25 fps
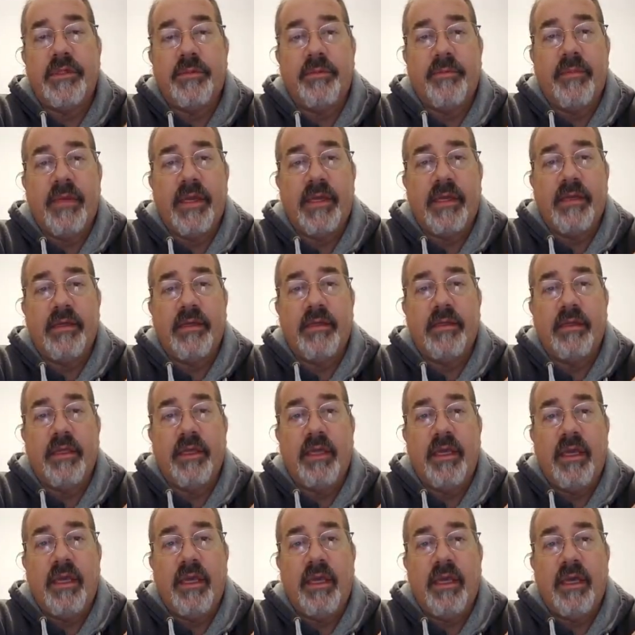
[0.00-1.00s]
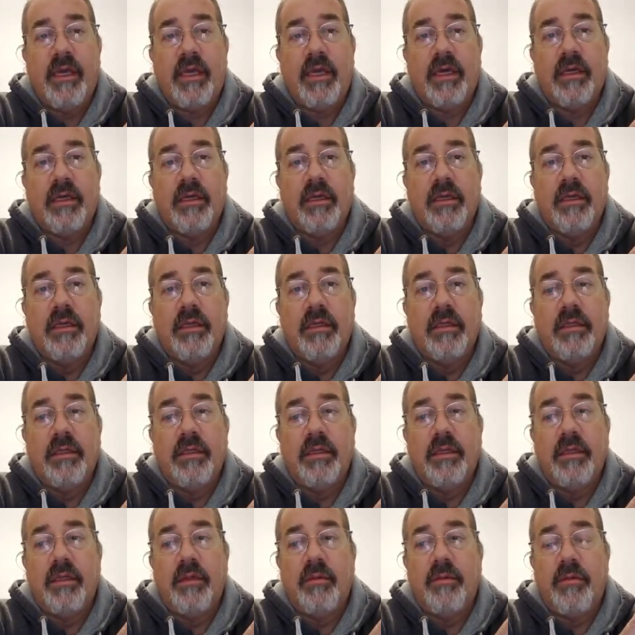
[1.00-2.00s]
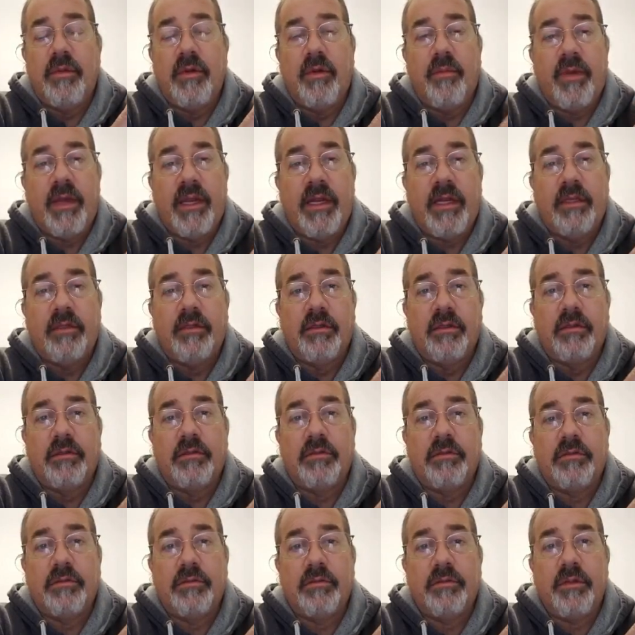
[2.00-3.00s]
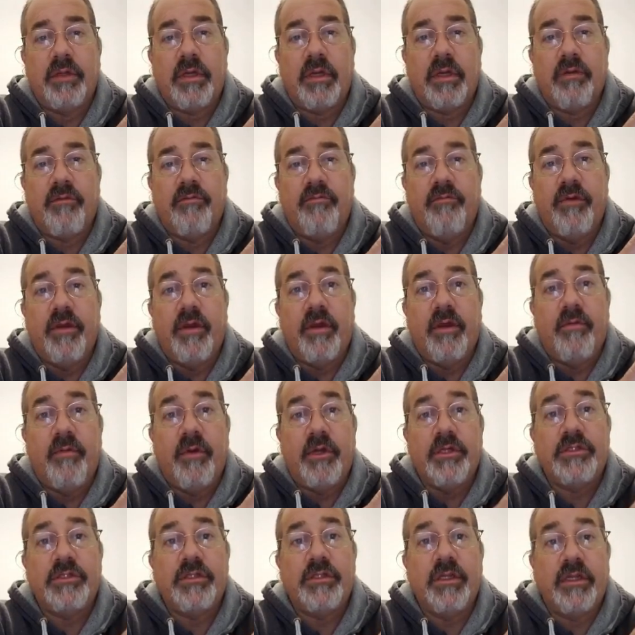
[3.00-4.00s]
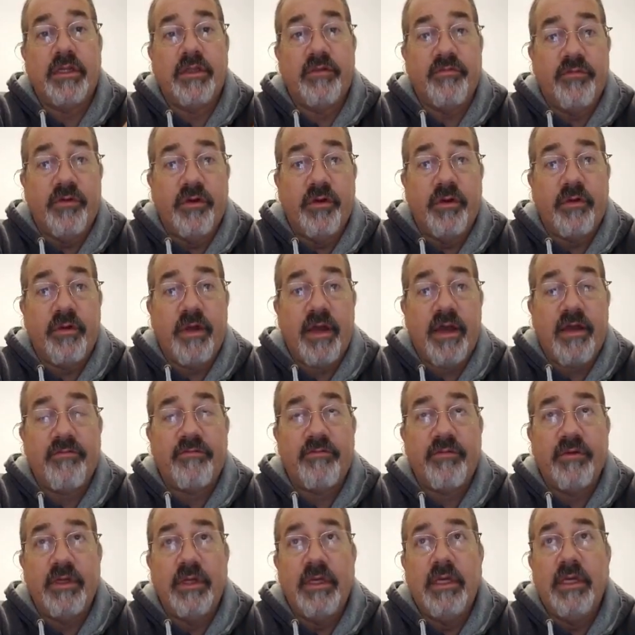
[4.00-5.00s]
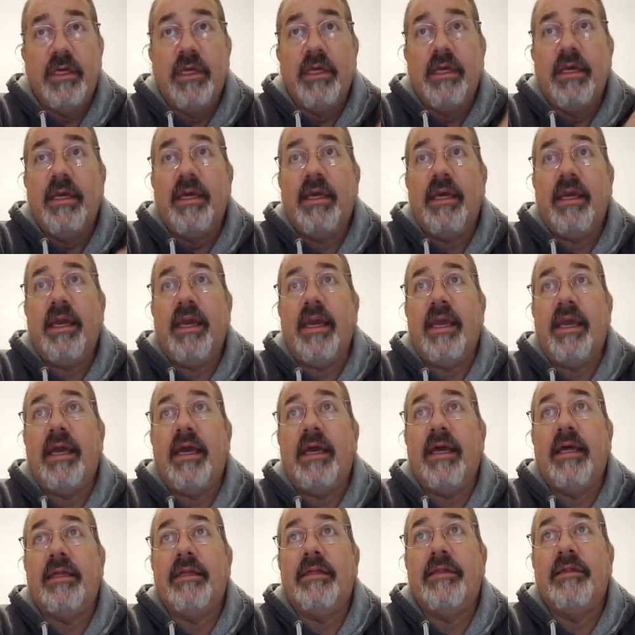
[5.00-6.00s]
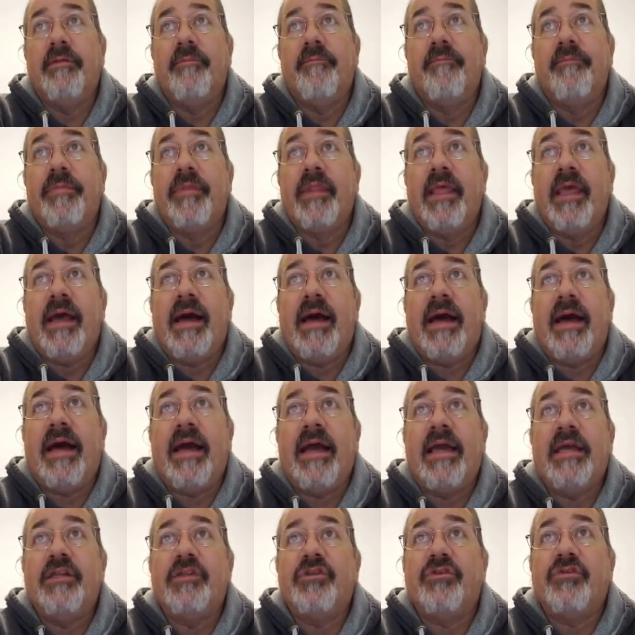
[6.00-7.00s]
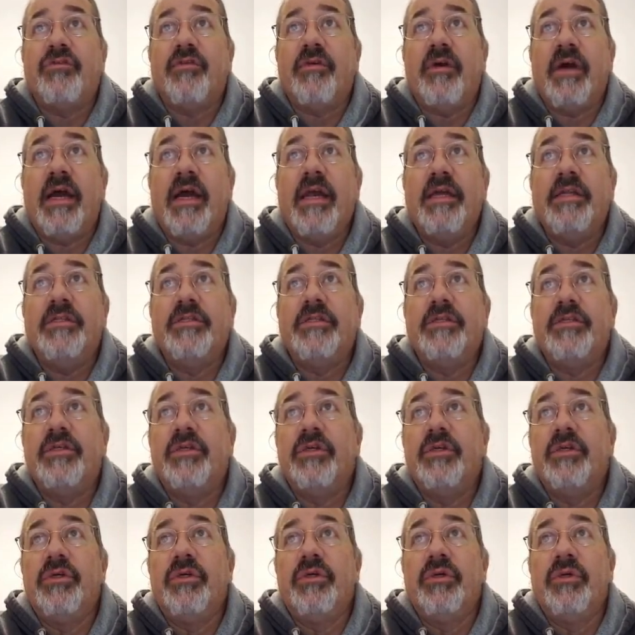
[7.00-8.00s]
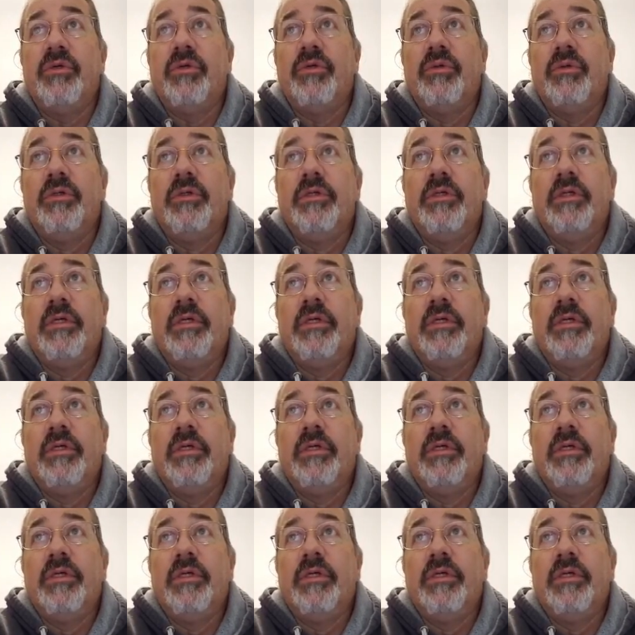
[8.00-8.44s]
making their painting look very much like the photograph. And I try to